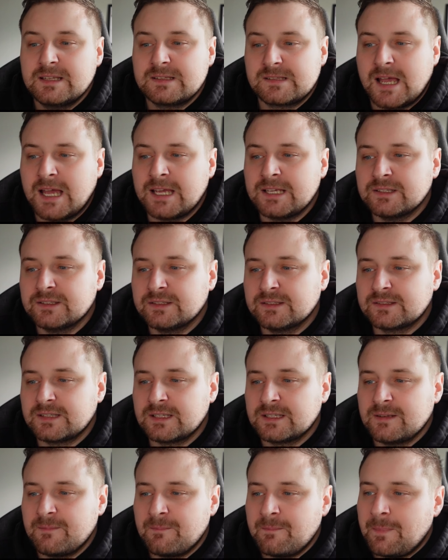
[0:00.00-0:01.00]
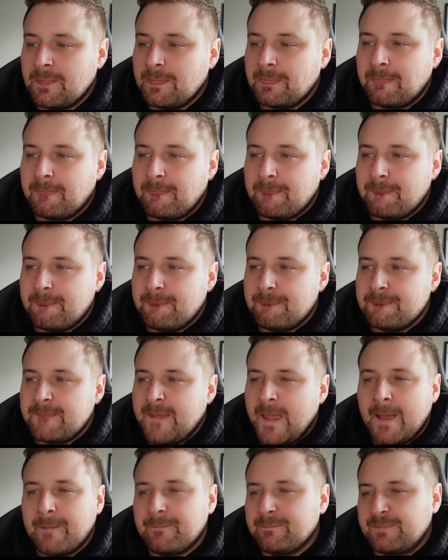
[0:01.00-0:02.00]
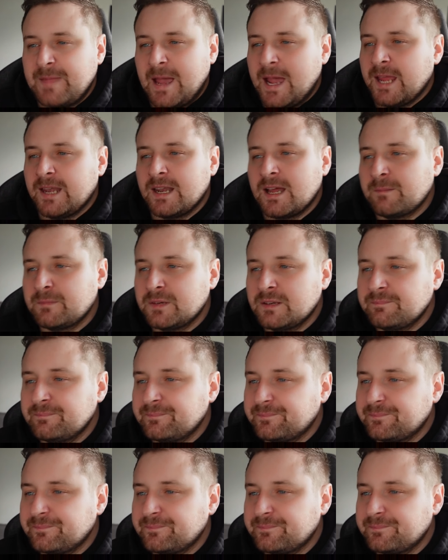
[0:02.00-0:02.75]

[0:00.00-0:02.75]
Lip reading: titles and yeah, that ain't happening.